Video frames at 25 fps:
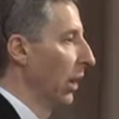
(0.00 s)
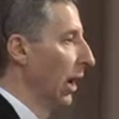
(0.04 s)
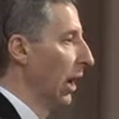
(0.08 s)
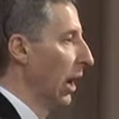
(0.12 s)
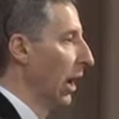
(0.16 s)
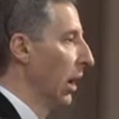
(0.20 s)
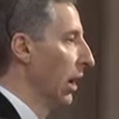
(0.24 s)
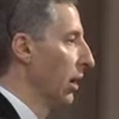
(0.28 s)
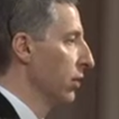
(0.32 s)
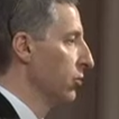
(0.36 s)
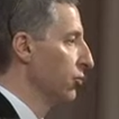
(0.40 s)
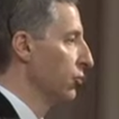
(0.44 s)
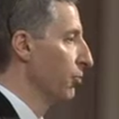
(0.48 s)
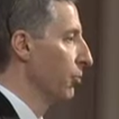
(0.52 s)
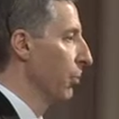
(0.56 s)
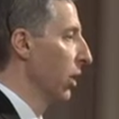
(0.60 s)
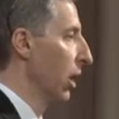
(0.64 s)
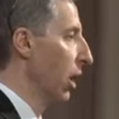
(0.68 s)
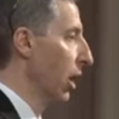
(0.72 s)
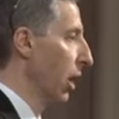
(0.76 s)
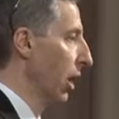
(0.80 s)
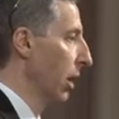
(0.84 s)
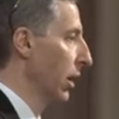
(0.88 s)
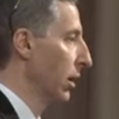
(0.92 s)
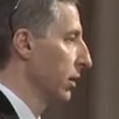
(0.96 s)
large
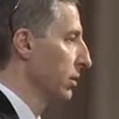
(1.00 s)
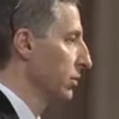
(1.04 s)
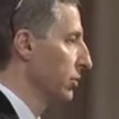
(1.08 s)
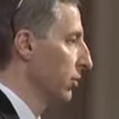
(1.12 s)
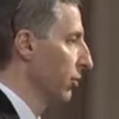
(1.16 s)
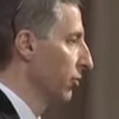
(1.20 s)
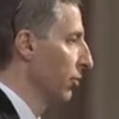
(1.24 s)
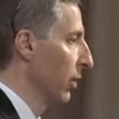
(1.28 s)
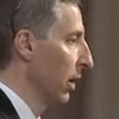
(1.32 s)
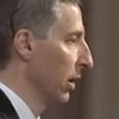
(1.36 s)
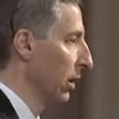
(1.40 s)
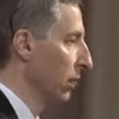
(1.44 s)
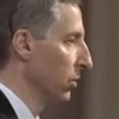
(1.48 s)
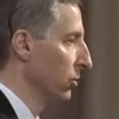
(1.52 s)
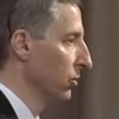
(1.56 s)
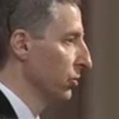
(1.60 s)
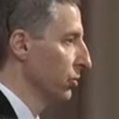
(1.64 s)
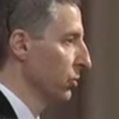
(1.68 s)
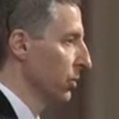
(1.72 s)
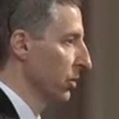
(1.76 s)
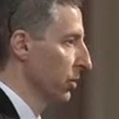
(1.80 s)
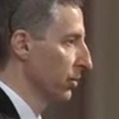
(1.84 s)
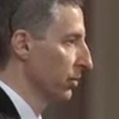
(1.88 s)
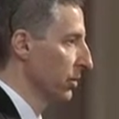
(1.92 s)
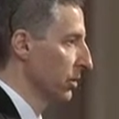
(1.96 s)
buyers of medical
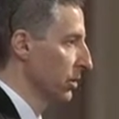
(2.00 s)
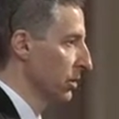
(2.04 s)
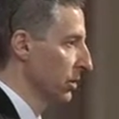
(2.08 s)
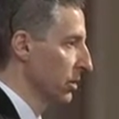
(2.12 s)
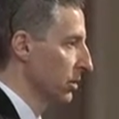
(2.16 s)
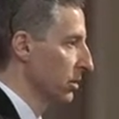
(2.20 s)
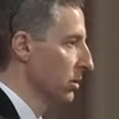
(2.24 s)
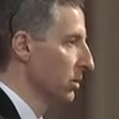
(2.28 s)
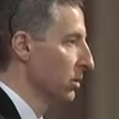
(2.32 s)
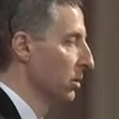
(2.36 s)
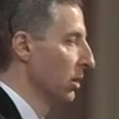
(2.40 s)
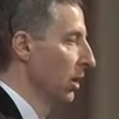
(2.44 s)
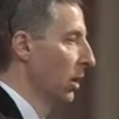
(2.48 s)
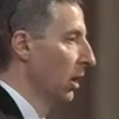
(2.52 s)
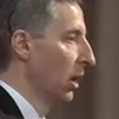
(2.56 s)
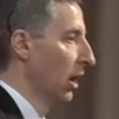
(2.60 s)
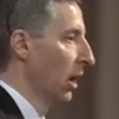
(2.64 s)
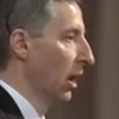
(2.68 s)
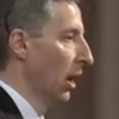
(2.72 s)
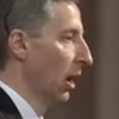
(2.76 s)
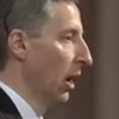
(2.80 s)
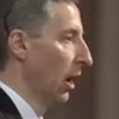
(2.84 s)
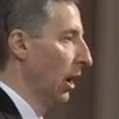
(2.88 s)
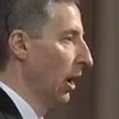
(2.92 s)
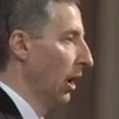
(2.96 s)
services.
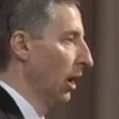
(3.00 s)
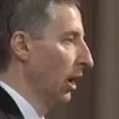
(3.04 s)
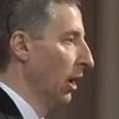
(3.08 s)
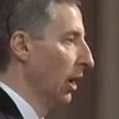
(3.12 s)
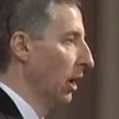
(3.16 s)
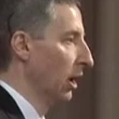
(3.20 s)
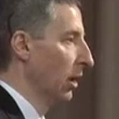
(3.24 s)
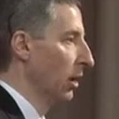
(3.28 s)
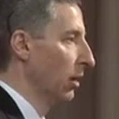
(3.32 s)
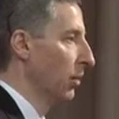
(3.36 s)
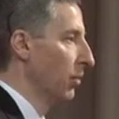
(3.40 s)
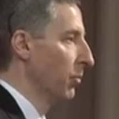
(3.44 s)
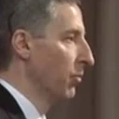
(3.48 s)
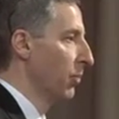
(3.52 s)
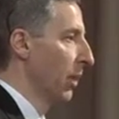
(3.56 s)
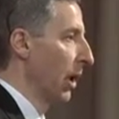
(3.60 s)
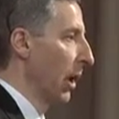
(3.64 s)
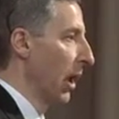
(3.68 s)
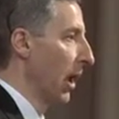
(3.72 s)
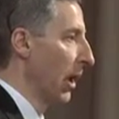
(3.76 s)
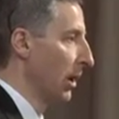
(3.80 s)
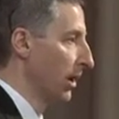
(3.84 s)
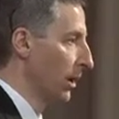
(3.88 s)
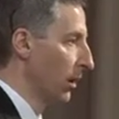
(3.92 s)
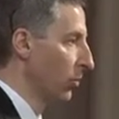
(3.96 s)

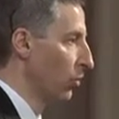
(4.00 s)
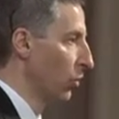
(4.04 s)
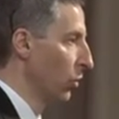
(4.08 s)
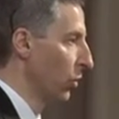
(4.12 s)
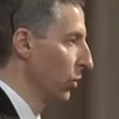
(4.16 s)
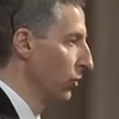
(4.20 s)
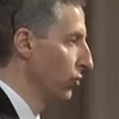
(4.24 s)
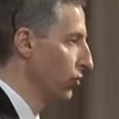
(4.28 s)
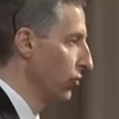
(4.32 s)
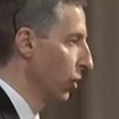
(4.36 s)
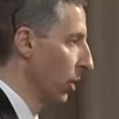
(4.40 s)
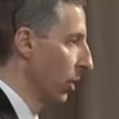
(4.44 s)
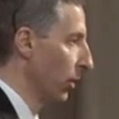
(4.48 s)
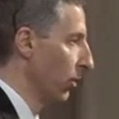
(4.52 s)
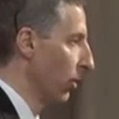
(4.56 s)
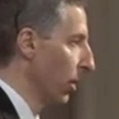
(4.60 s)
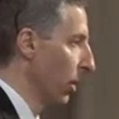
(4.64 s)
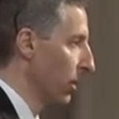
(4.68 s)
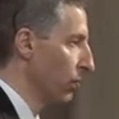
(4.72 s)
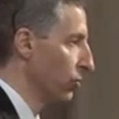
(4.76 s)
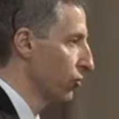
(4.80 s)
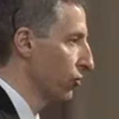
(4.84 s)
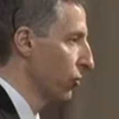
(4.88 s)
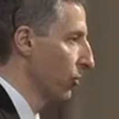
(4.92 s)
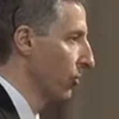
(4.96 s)
And it would generate
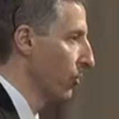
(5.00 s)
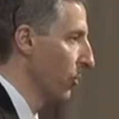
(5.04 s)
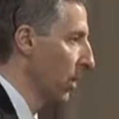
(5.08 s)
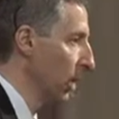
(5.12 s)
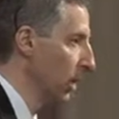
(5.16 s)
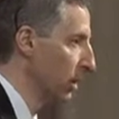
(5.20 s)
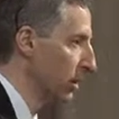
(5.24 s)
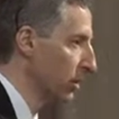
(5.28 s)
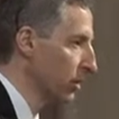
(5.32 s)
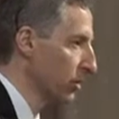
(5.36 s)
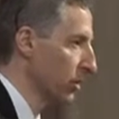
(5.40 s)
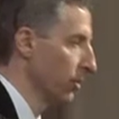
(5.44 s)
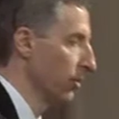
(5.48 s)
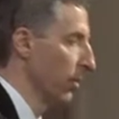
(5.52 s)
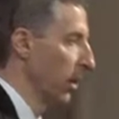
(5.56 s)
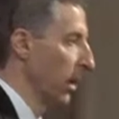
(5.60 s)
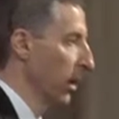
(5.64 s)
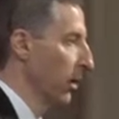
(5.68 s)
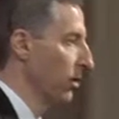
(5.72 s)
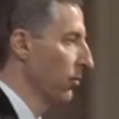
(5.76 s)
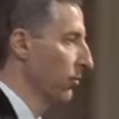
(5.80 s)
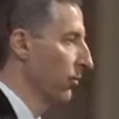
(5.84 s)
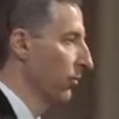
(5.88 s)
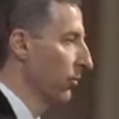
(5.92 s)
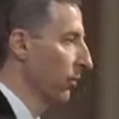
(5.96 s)
a tremendous
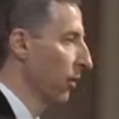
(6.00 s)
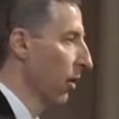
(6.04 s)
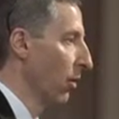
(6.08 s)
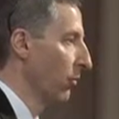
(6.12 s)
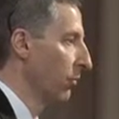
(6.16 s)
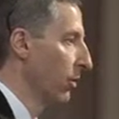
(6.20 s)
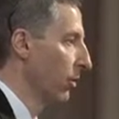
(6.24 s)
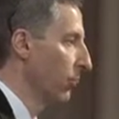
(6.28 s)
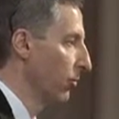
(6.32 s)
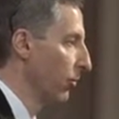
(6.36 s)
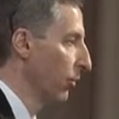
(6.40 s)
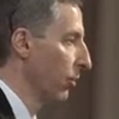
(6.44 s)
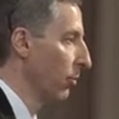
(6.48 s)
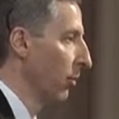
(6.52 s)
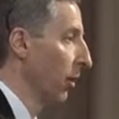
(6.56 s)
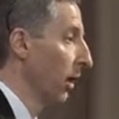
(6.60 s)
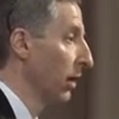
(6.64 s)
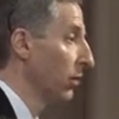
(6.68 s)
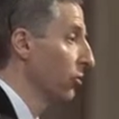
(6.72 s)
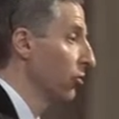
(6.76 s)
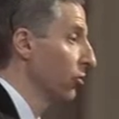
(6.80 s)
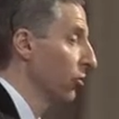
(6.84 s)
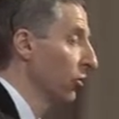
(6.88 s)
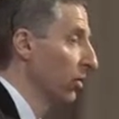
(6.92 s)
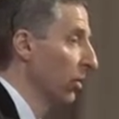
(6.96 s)
amount of
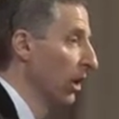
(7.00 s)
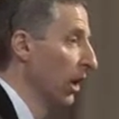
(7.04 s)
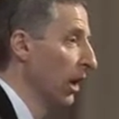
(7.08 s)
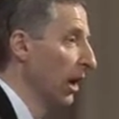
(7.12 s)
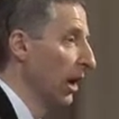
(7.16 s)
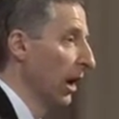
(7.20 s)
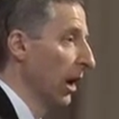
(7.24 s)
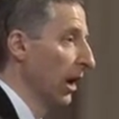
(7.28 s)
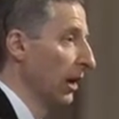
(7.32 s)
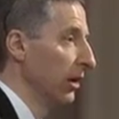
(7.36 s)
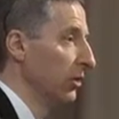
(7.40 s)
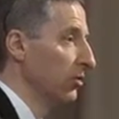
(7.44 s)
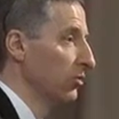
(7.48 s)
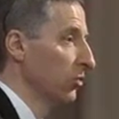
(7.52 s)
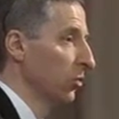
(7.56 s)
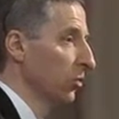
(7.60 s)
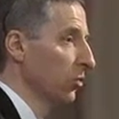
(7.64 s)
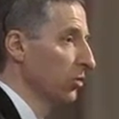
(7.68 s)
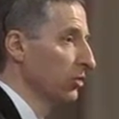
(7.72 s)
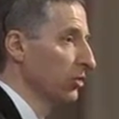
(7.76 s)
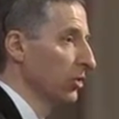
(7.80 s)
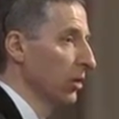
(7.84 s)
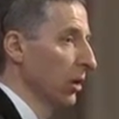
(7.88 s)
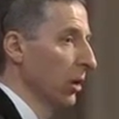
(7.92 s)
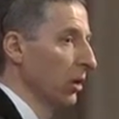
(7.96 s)
information, and is
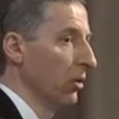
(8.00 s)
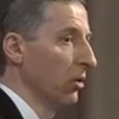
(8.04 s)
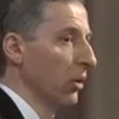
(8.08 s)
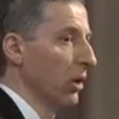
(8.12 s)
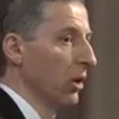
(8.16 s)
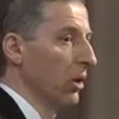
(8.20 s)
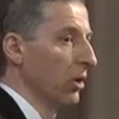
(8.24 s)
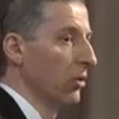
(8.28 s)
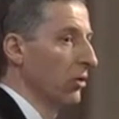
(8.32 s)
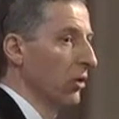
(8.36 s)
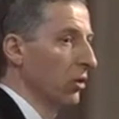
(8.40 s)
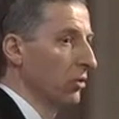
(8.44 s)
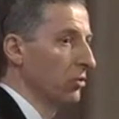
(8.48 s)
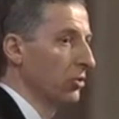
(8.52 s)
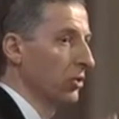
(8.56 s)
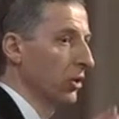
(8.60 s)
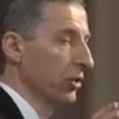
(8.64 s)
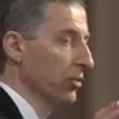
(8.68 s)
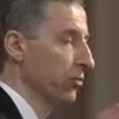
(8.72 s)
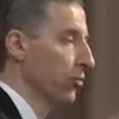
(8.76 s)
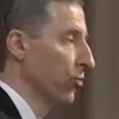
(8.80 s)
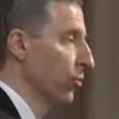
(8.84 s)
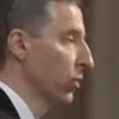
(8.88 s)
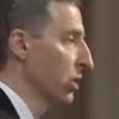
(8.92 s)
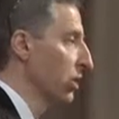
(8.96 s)
also not
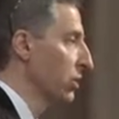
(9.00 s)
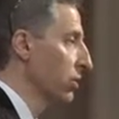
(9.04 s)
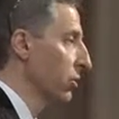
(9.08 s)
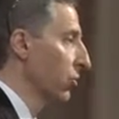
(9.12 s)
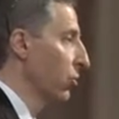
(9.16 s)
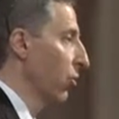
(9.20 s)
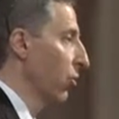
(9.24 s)
just risk